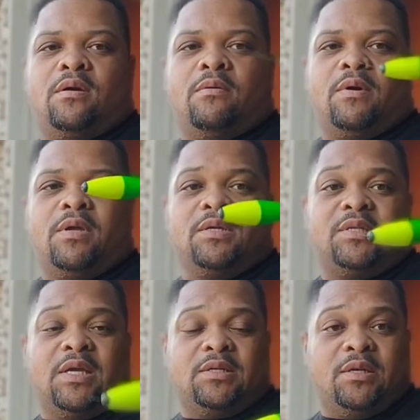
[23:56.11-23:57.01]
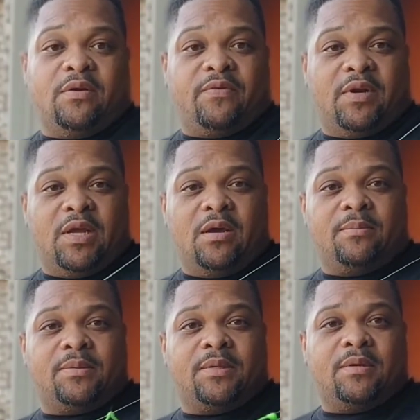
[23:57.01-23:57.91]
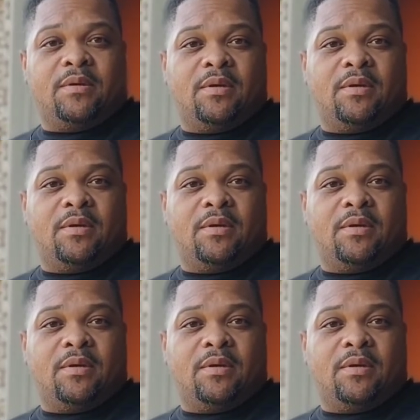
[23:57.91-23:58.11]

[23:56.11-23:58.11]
that way you can set your different depths